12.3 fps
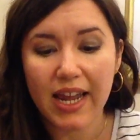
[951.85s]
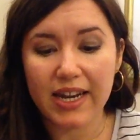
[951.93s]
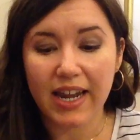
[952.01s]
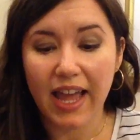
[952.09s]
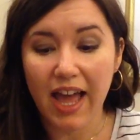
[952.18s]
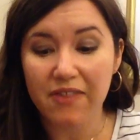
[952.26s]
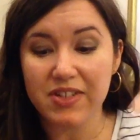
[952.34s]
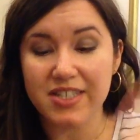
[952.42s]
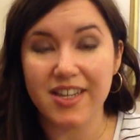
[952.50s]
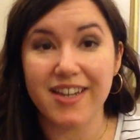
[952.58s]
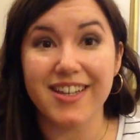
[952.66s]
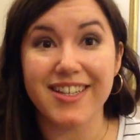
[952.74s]
and I haven't
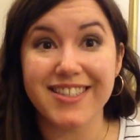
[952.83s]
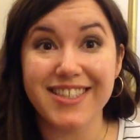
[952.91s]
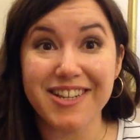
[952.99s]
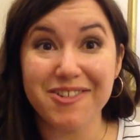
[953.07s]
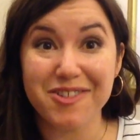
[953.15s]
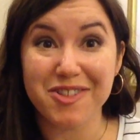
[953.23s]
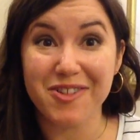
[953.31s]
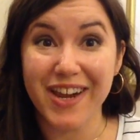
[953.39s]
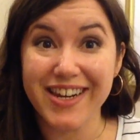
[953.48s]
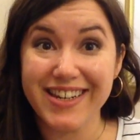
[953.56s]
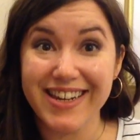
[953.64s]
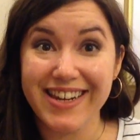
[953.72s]
done a single
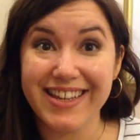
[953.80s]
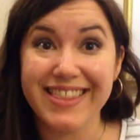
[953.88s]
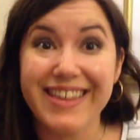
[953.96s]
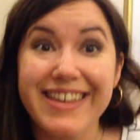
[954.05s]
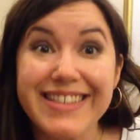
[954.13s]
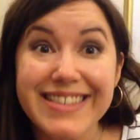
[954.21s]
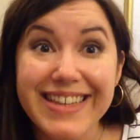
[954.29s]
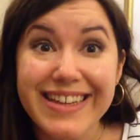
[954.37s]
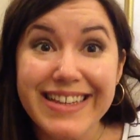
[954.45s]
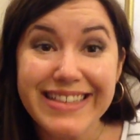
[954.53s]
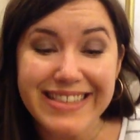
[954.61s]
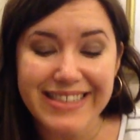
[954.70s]
stranded knitting thing
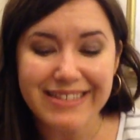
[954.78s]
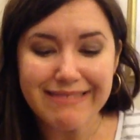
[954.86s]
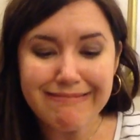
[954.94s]
since.